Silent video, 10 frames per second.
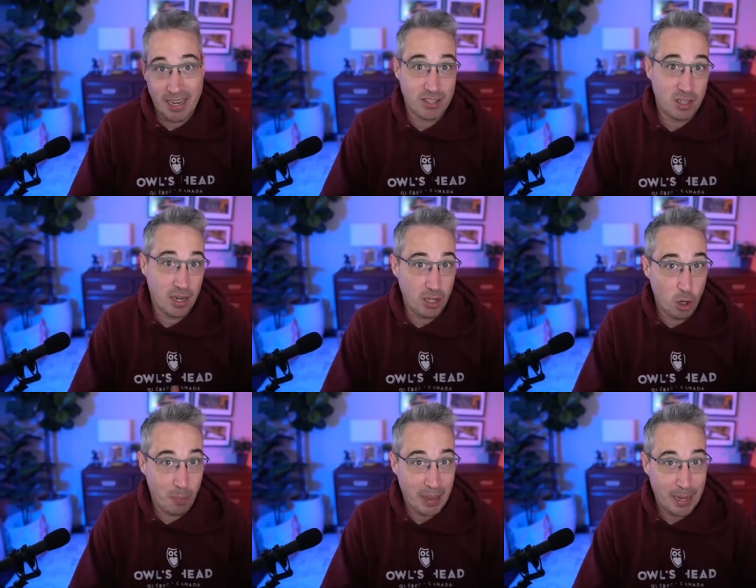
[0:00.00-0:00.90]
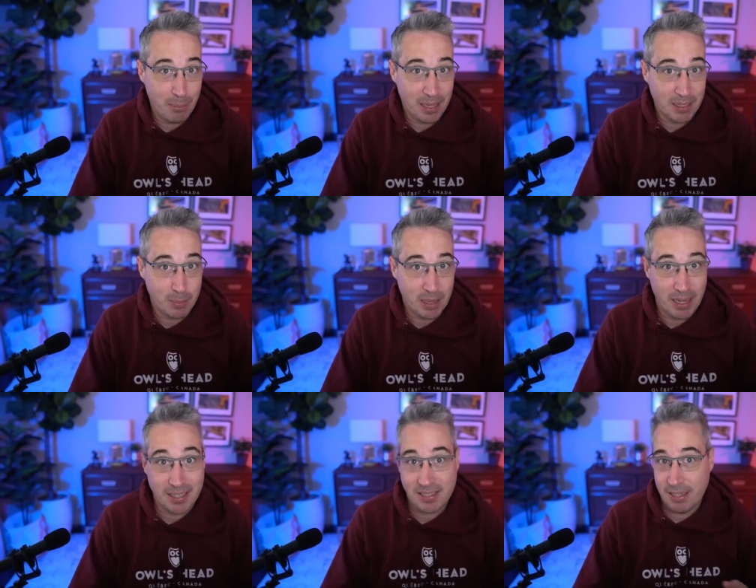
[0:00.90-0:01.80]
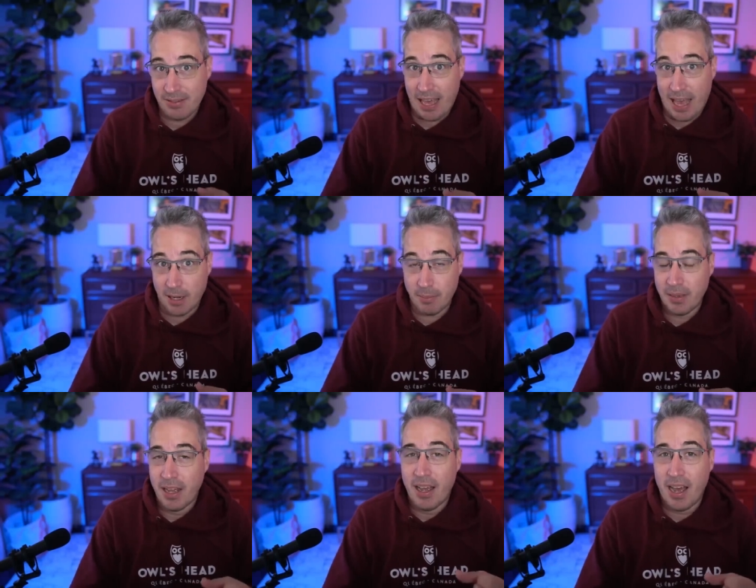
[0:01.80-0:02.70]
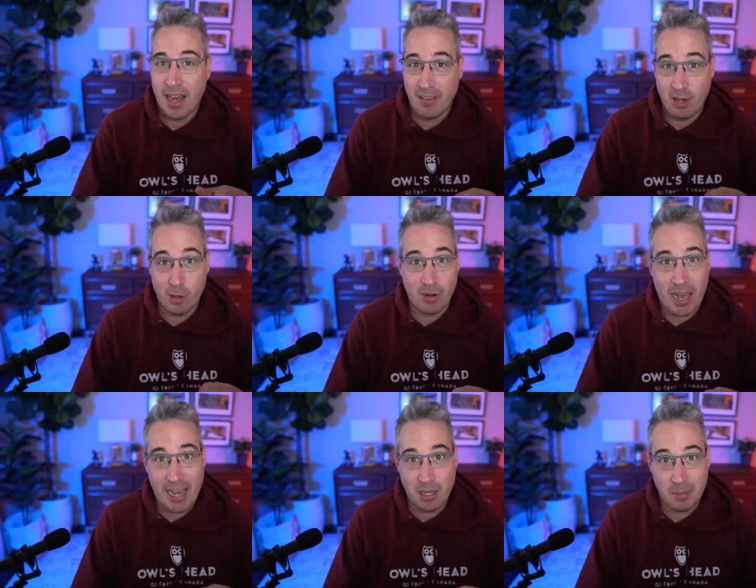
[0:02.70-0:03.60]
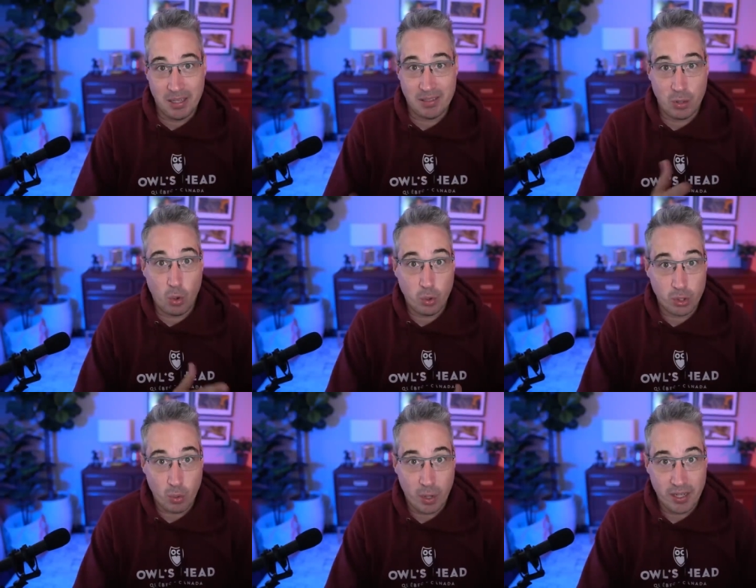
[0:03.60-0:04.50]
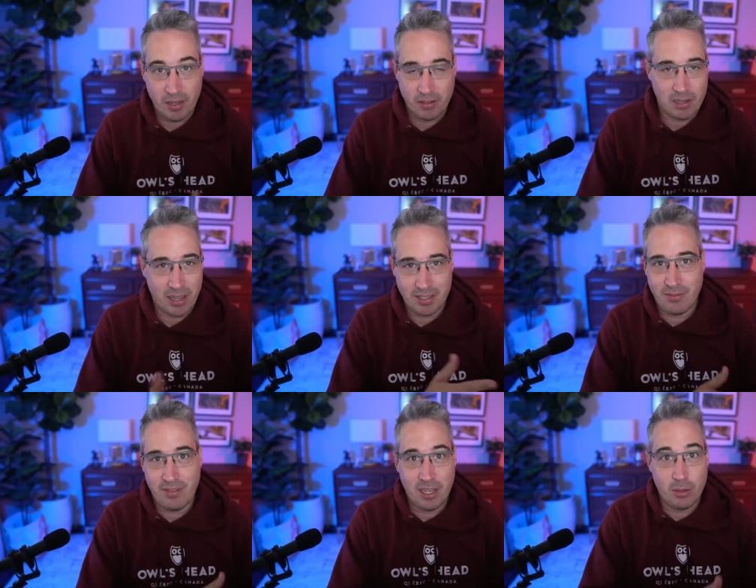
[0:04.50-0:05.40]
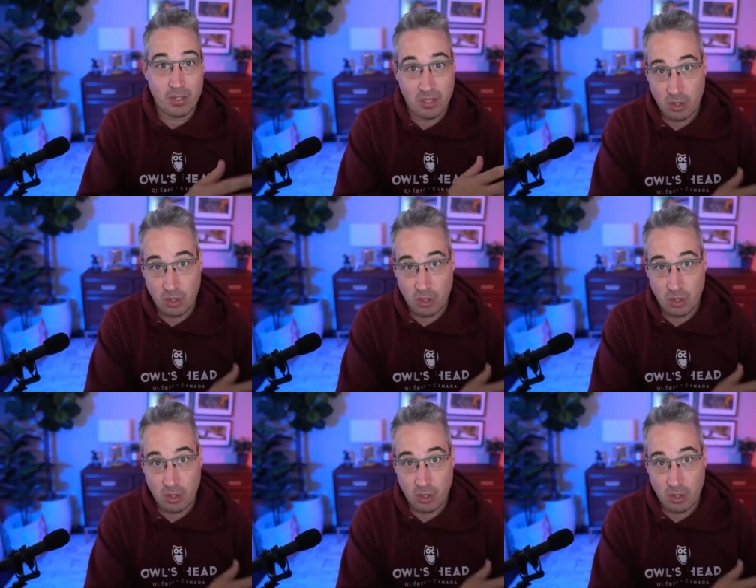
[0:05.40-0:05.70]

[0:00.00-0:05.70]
Text, Notepad++, even Atom. If you hear about Atom, it's an older one. There's lots of videos and